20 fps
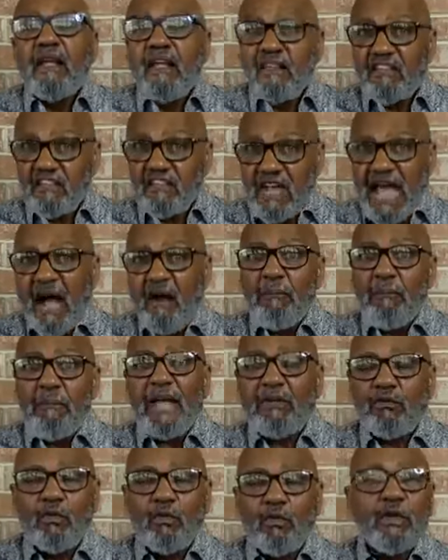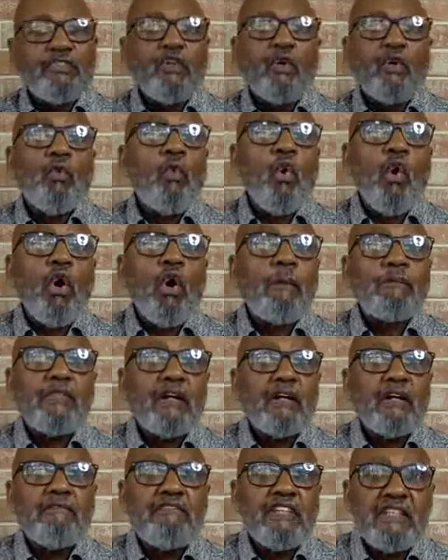is now met with the warmth
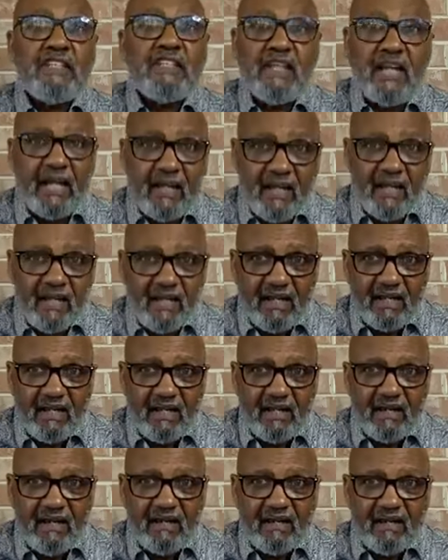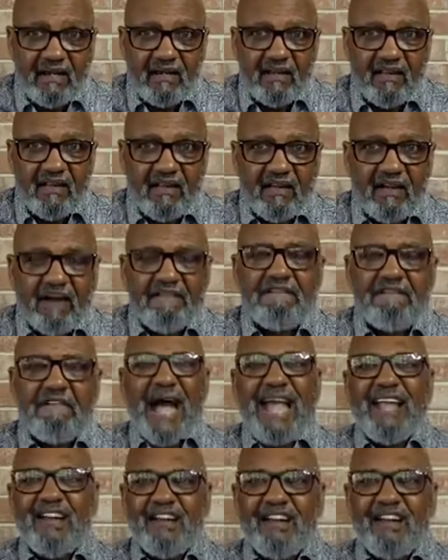of the day. A
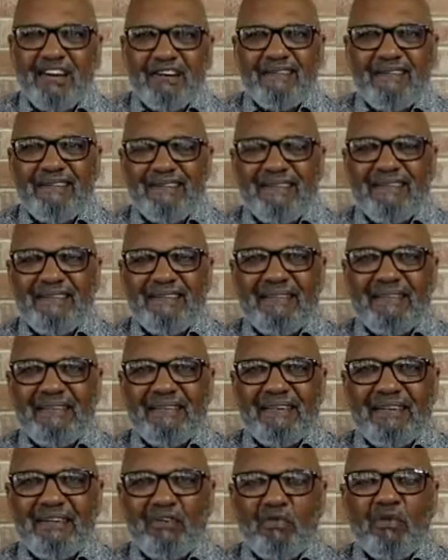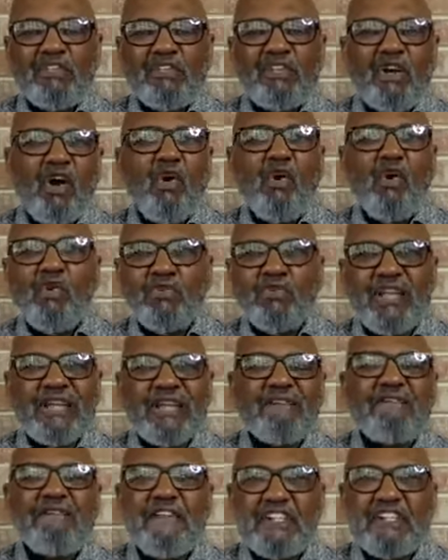fire with coals
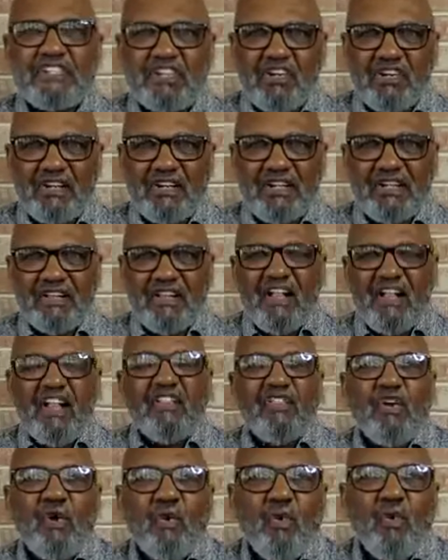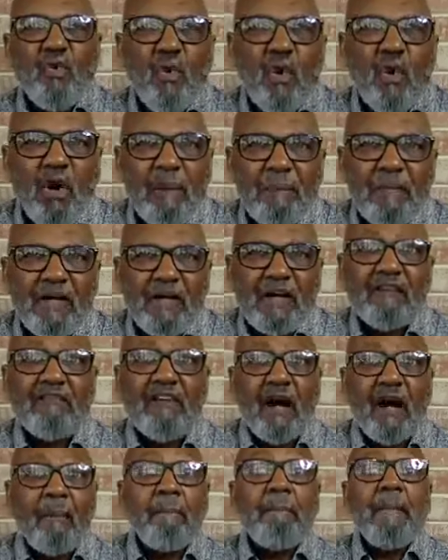and fish on it. The warmth
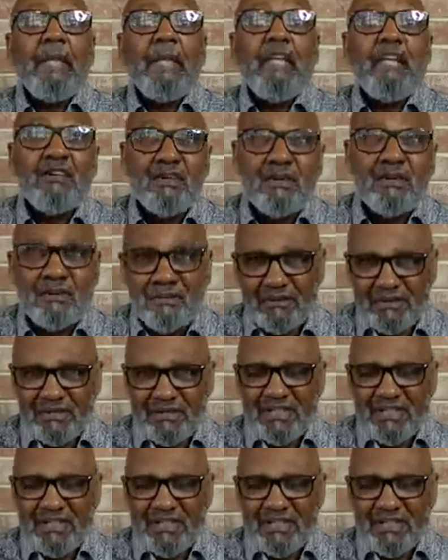of a meal